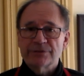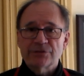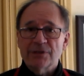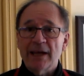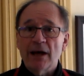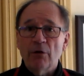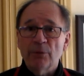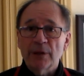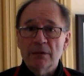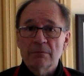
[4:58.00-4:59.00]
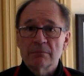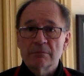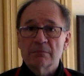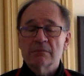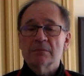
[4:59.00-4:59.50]
Stay healthy,
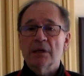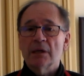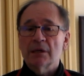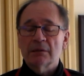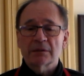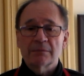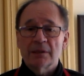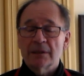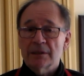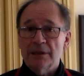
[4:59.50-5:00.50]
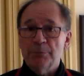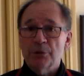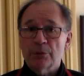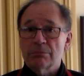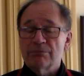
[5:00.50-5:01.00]
keep
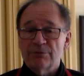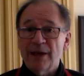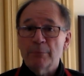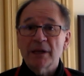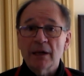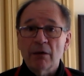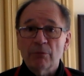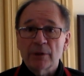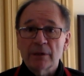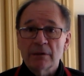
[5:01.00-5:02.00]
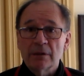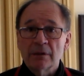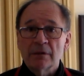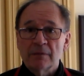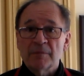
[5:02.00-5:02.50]
your family healthy,
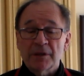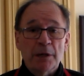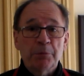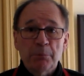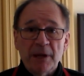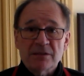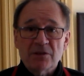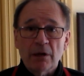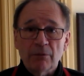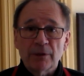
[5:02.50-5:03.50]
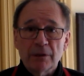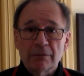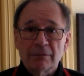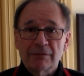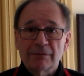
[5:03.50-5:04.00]
keep your pets healthy,